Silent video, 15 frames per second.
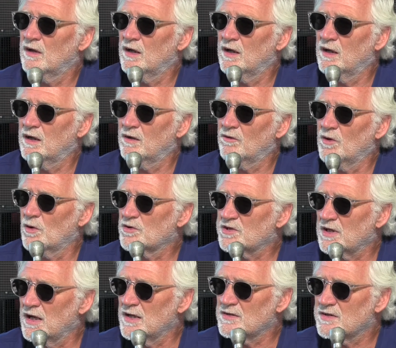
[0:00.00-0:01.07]
uh, those
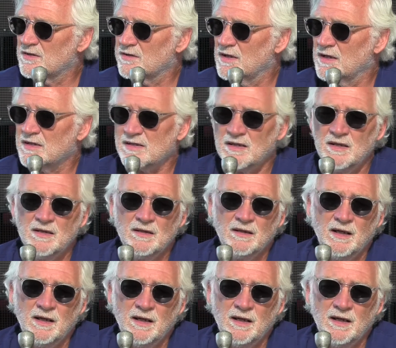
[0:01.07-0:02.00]
kinds of things. Mm-hmm.